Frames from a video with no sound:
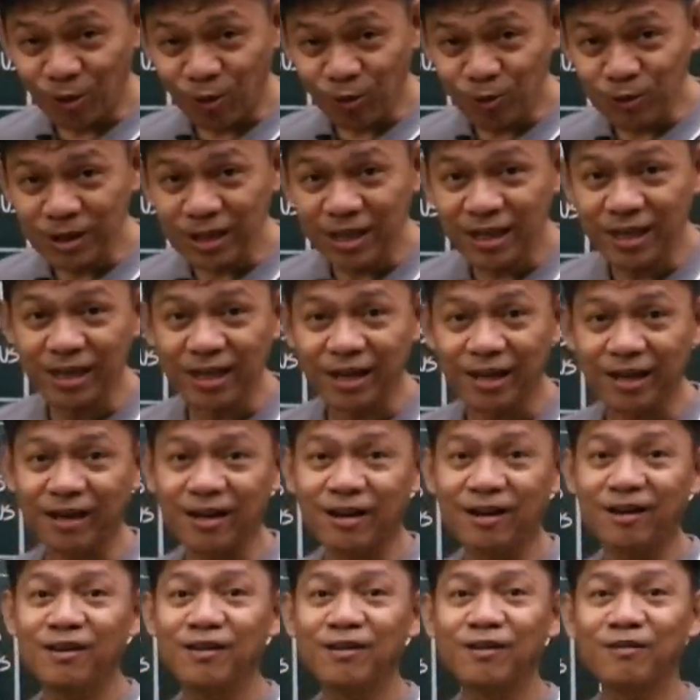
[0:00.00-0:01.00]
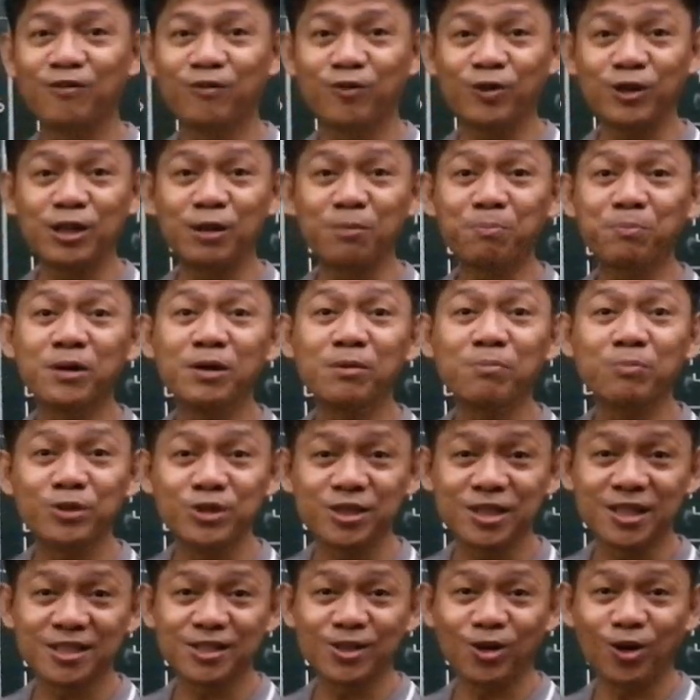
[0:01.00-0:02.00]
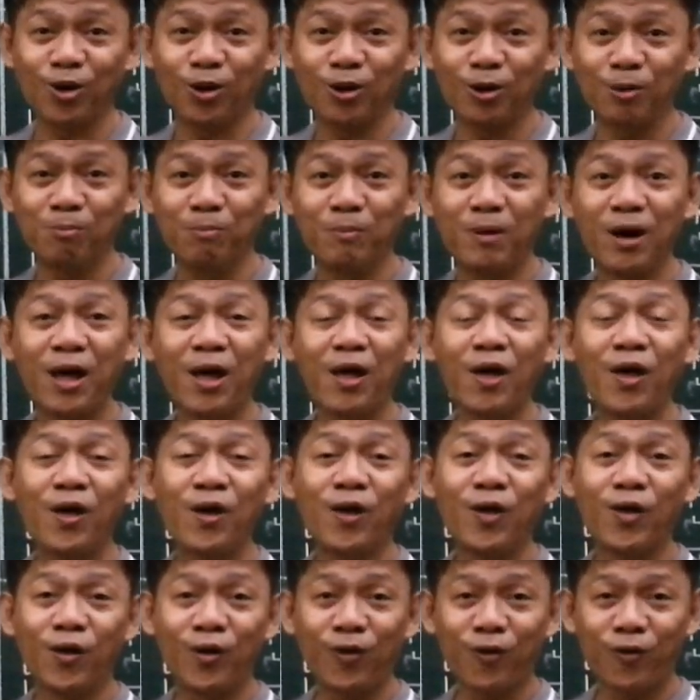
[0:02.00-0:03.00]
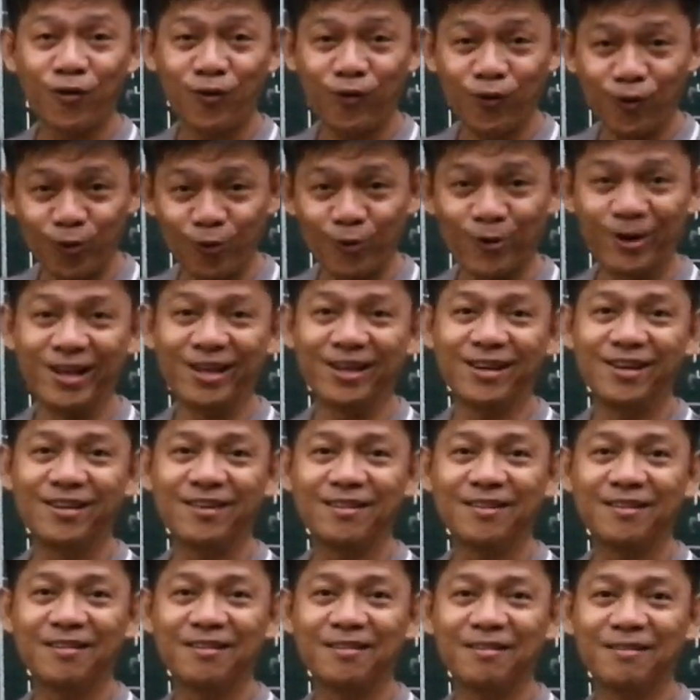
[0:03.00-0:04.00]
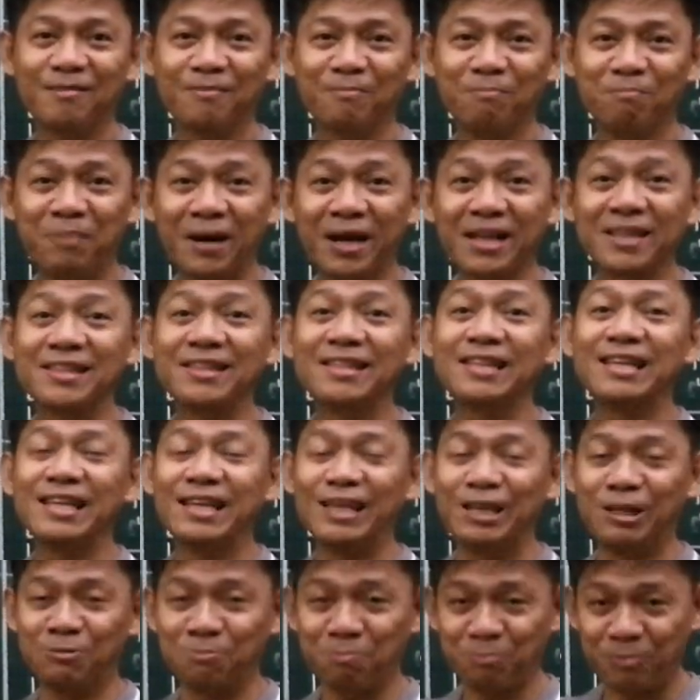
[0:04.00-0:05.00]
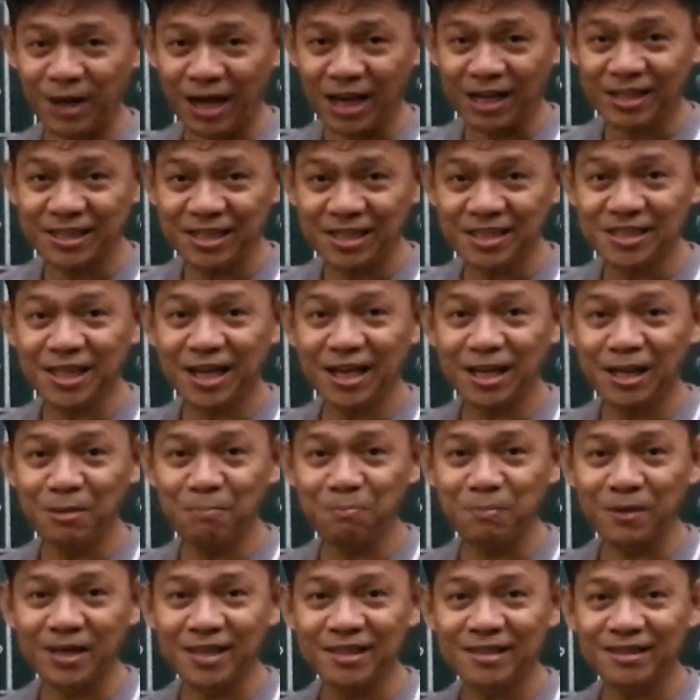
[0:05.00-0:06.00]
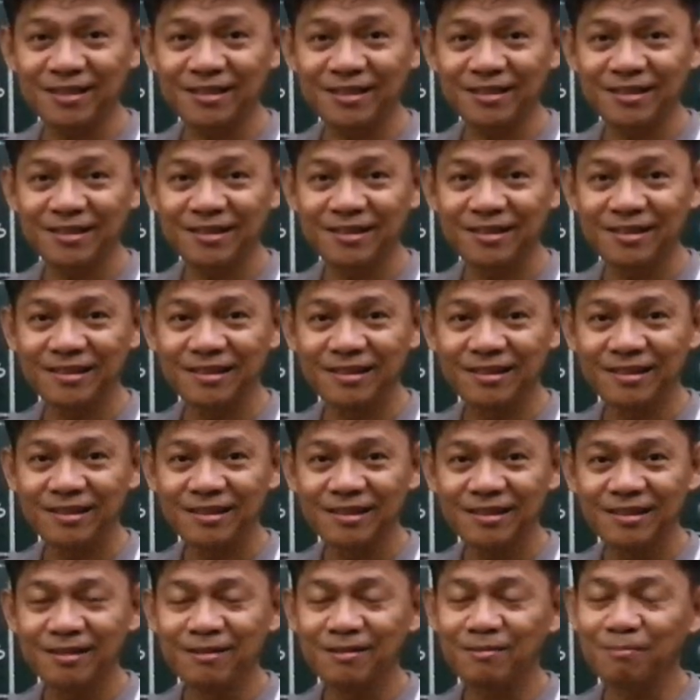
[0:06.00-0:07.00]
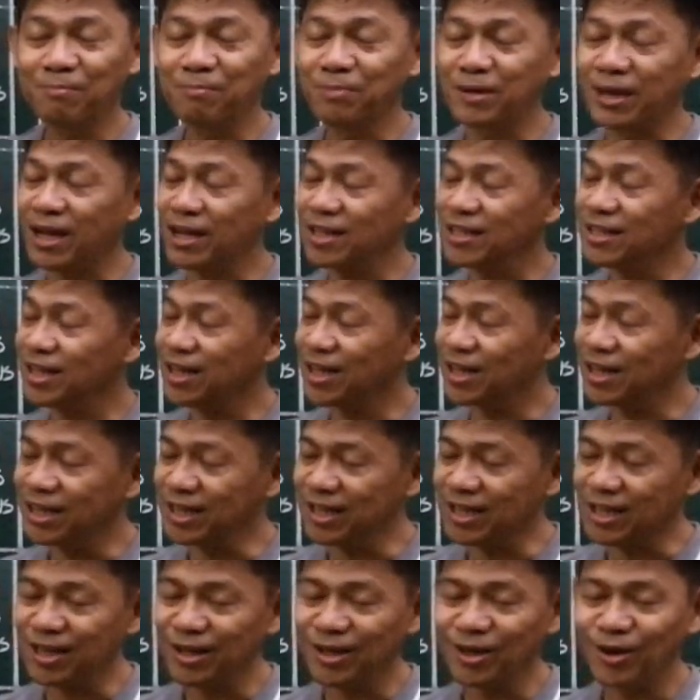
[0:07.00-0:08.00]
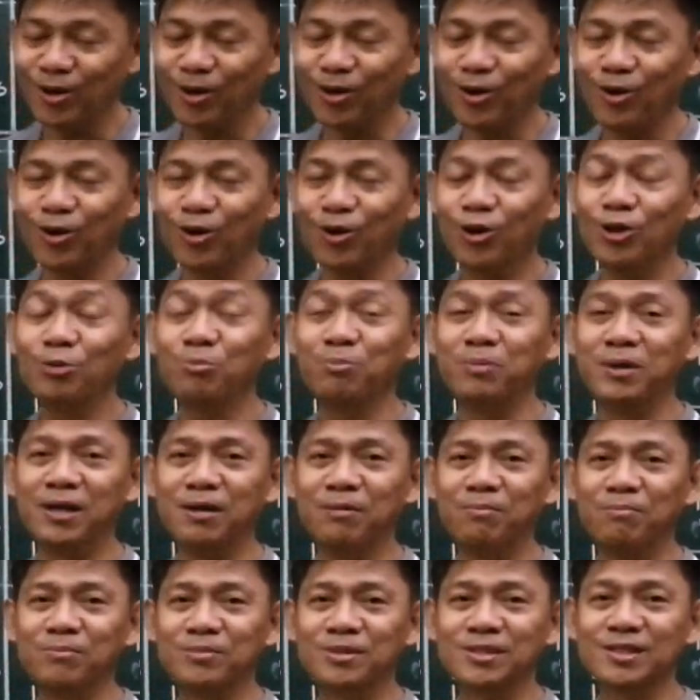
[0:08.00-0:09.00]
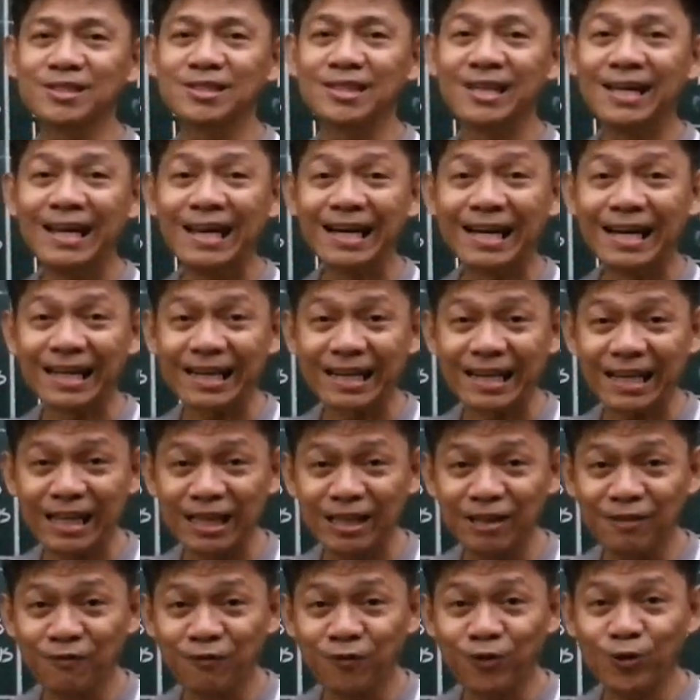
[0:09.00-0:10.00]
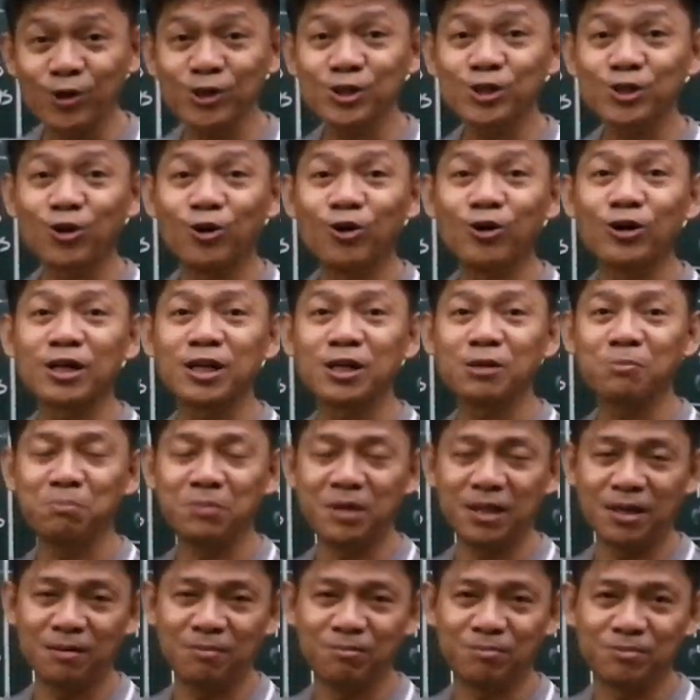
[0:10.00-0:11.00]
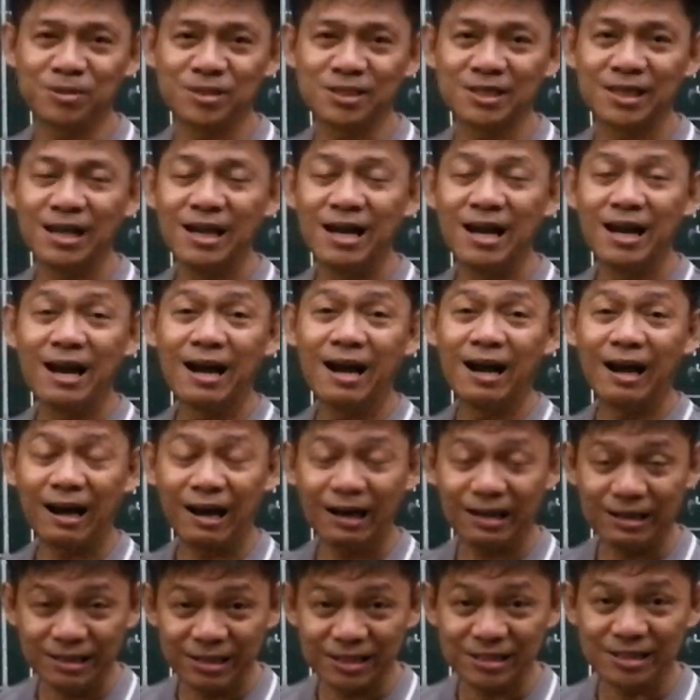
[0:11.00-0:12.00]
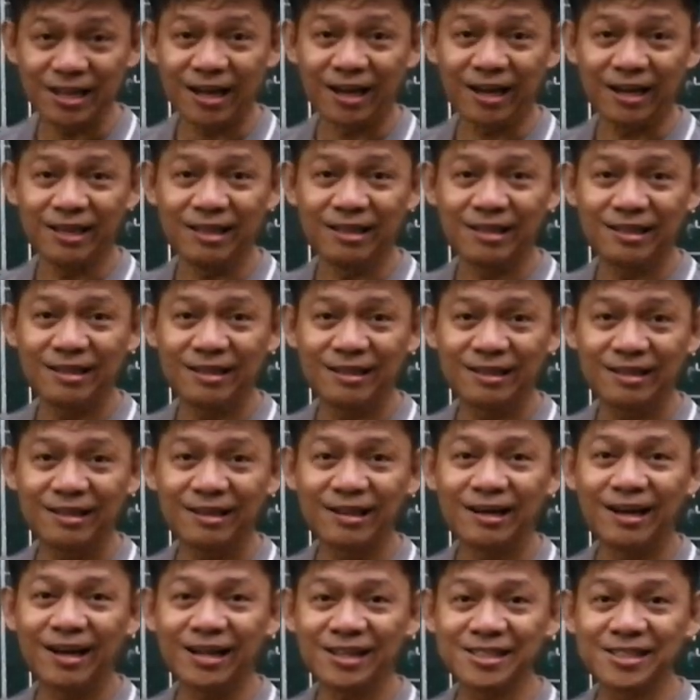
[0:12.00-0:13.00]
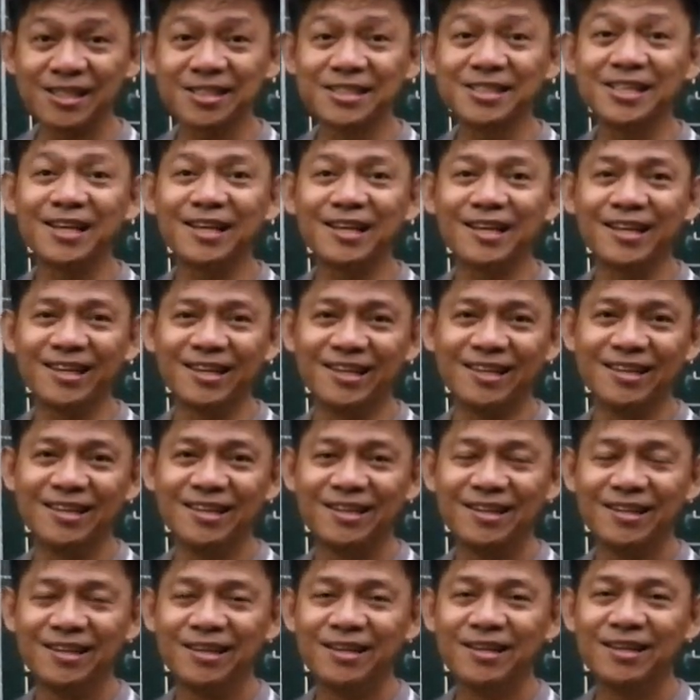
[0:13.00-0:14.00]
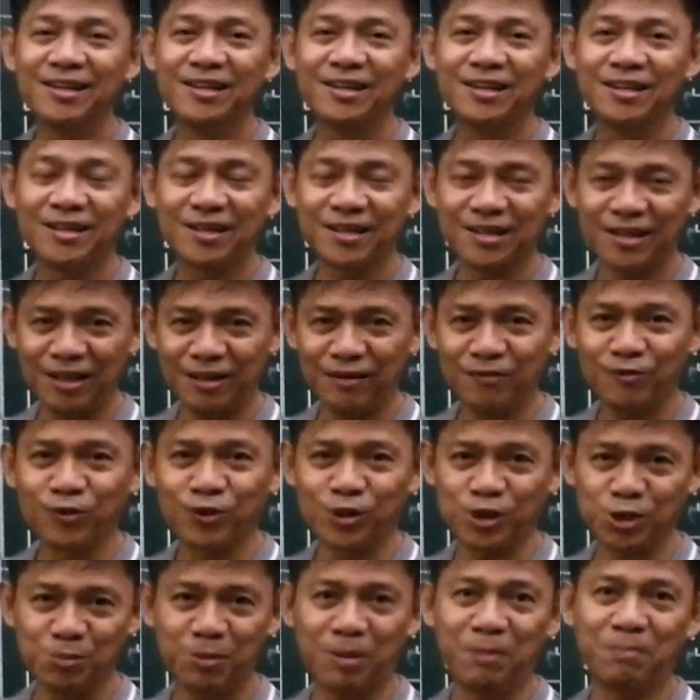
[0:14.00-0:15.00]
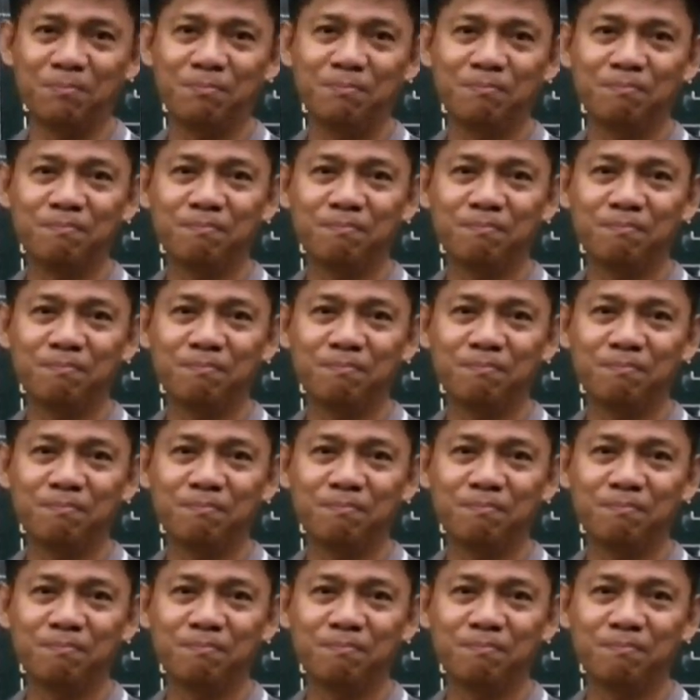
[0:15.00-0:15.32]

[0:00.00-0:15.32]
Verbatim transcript: only here for the purposes of theory. But in practice, I repeat, practically all beams, reinforced concrete beams, are designed as a singly reinforced beam.